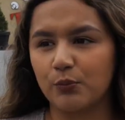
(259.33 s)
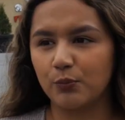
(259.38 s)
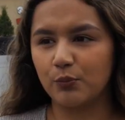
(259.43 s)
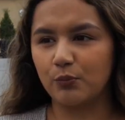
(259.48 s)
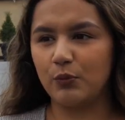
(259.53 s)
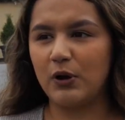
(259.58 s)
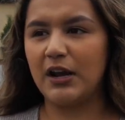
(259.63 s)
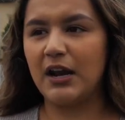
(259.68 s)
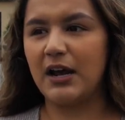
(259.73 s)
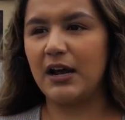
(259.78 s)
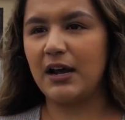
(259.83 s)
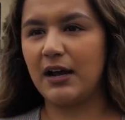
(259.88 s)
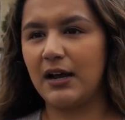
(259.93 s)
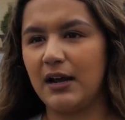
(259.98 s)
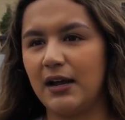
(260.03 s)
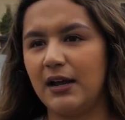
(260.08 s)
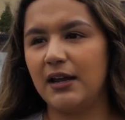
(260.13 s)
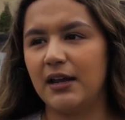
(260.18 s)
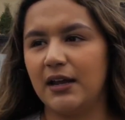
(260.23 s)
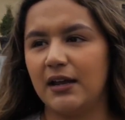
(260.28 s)
When
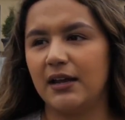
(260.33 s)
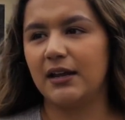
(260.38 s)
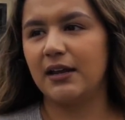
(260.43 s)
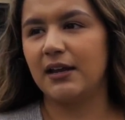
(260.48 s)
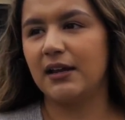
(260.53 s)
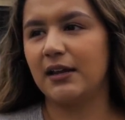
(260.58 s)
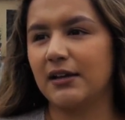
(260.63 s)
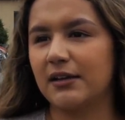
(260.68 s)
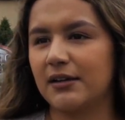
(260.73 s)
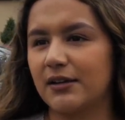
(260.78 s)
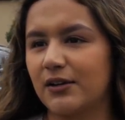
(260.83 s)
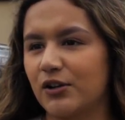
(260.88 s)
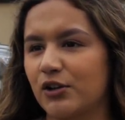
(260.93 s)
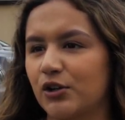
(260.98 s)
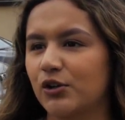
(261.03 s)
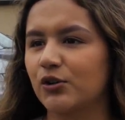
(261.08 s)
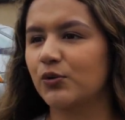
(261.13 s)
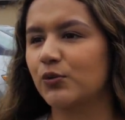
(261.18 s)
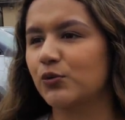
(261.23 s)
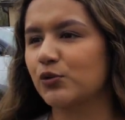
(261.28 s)
I
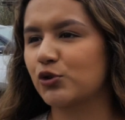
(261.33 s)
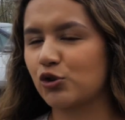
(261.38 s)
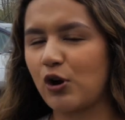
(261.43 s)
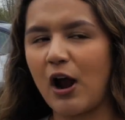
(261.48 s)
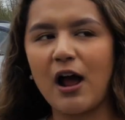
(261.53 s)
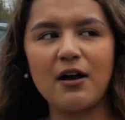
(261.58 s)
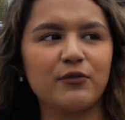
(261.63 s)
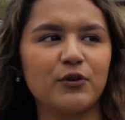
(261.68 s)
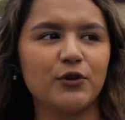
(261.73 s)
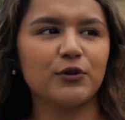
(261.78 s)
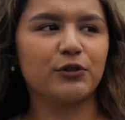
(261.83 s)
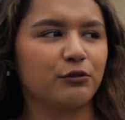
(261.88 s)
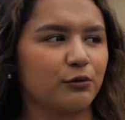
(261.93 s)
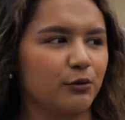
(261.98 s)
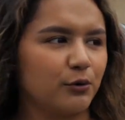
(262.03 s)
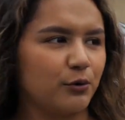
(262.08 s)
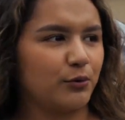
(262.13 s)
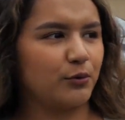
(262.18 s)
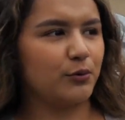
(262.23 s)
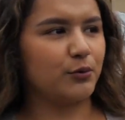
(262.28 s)
travel
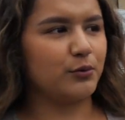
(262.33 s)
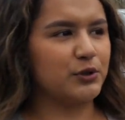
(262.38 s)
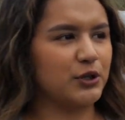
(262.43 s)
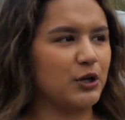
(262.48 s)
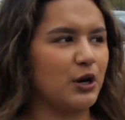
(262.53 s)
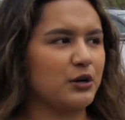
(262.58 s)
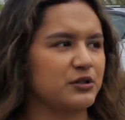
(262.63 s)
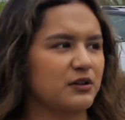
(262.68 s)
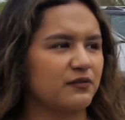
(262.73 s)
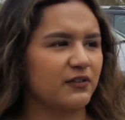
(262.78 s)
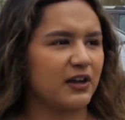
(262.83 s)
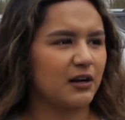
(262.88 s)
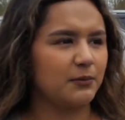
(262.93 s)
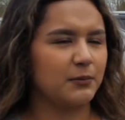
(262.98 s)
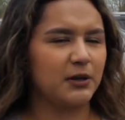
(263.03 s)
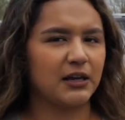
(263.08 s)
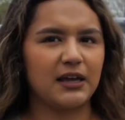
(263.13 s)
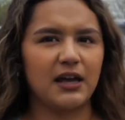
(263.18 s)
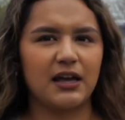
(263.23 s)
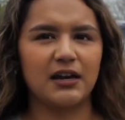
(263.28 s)
through, South
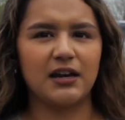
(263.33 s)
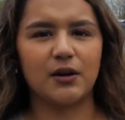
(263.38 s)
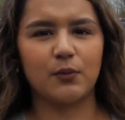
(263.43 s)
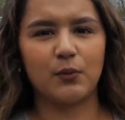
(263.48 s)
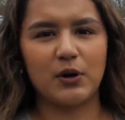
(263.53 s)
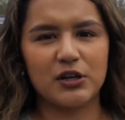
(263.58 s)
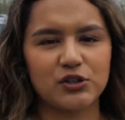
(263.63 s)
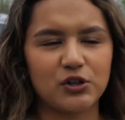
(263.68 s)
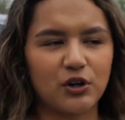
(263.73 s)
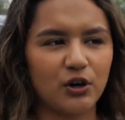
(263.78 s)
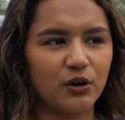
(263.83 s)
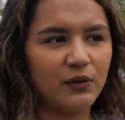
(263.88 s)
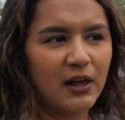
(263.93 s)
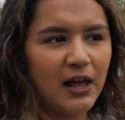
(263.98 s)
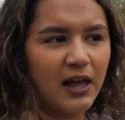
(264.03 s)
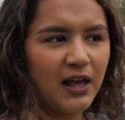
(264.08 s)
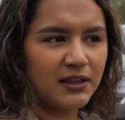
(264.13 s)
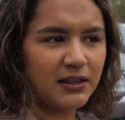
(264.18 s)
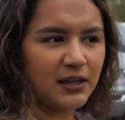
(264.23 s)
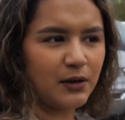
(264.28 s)
Kennett, Kennett, West Grove,
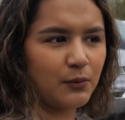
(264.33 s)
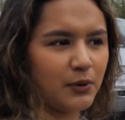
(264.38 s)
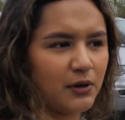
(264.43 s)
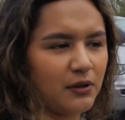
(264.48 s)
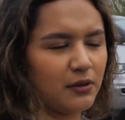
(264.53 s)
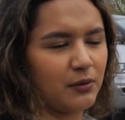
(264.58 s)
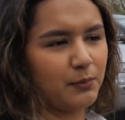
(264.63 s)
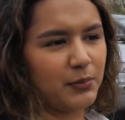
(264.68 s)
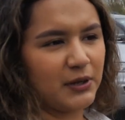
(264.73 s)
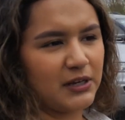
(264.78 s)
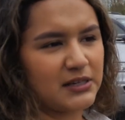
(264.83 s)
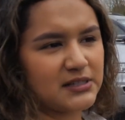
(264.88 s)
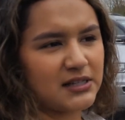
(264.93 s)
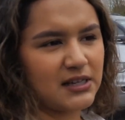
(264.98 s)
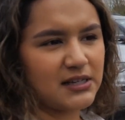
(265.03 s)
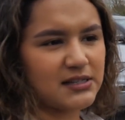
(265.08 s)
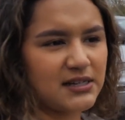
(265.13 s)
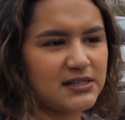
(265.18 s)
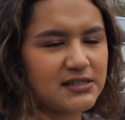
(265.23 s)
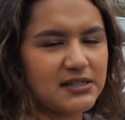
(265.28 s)
I think one of the biggest
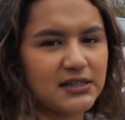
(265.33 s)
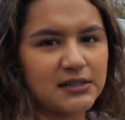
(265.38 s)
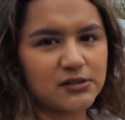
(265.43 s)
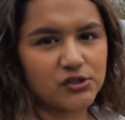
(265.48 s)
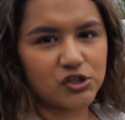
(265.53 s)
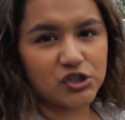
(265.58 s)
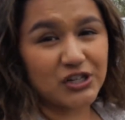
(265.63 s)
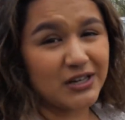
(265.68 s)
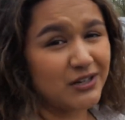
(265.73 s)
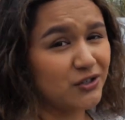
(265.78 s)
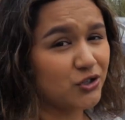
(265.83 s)
things I see is just